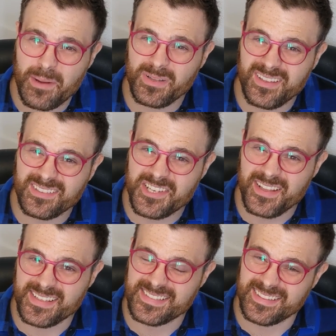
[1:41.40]
I'm a little
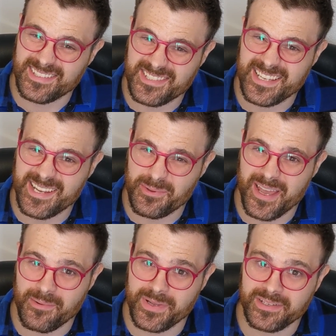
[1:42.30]
jealous that they're seeing it
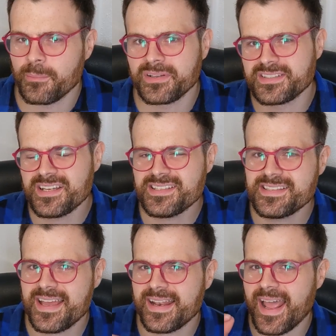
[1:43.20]
without me. But does
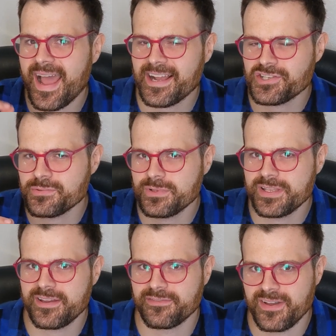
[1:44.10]
that
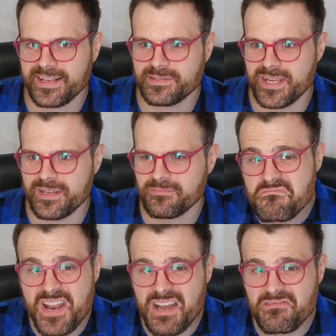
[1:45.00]
actually affect me?
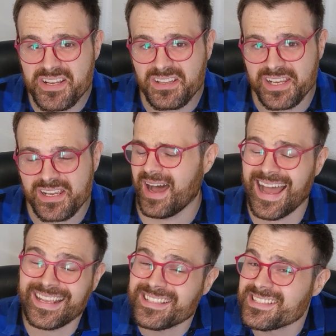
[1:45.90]
Not really.
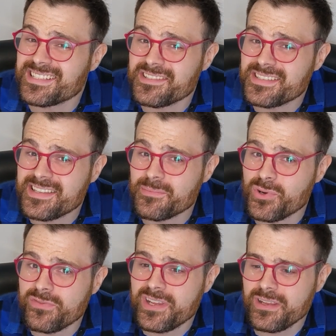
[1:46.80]
I can still see the
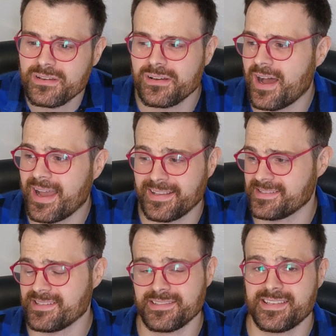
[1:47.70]
movie. I can
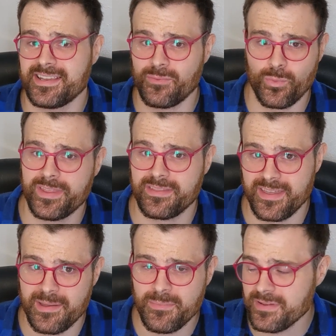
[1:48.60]
still see it with
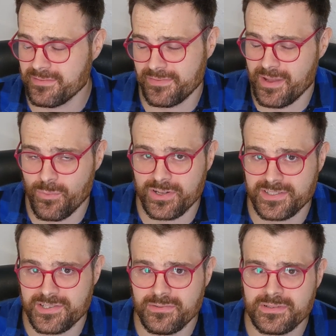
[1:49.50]
them if they want
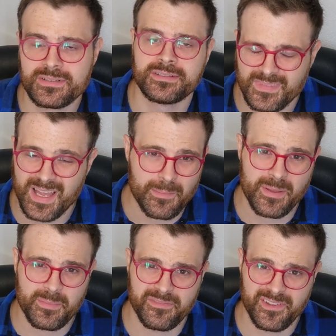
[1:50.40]
to. I may
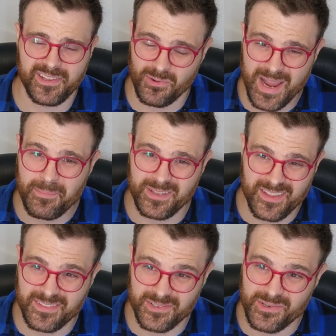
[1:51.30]
be feeling crappy
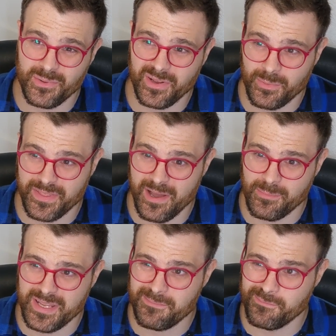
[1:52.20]
that they're doing it without
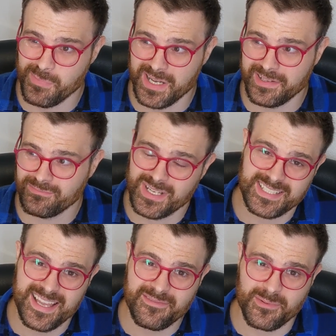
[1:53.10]
me, but
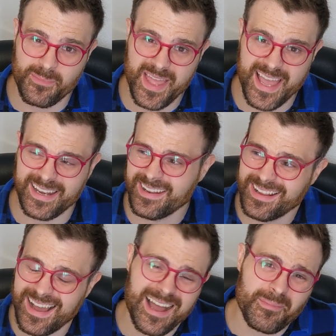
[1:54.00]
aside from that,
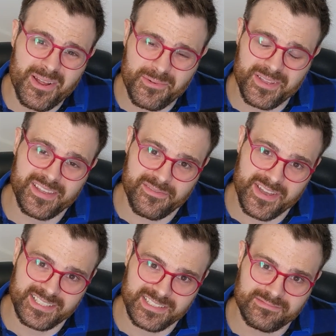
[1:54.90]
I'm not really
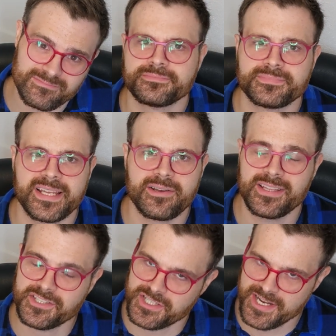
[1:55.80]
affected. Now,
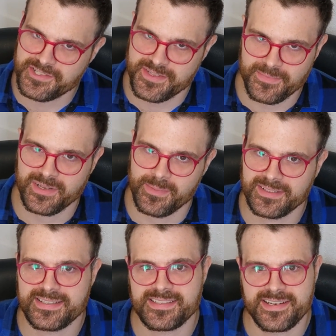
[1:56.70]
let's change something about
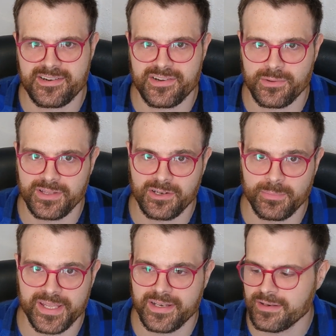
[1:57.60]
that scenario a little
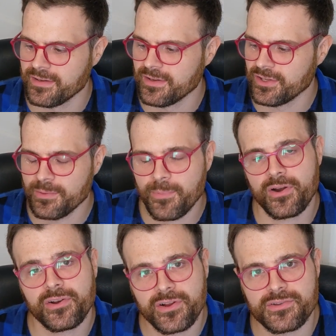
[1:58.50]
bit. Your
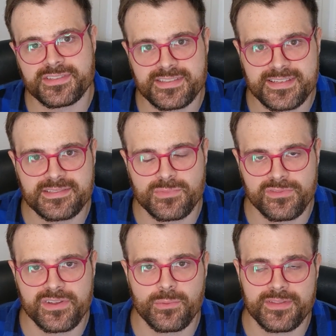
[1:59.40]
partner goes and sees a
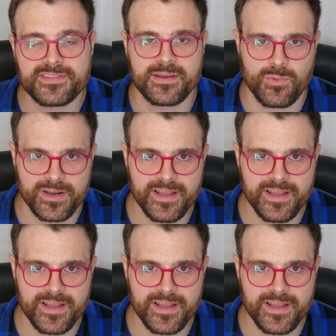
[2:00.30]
movie with someone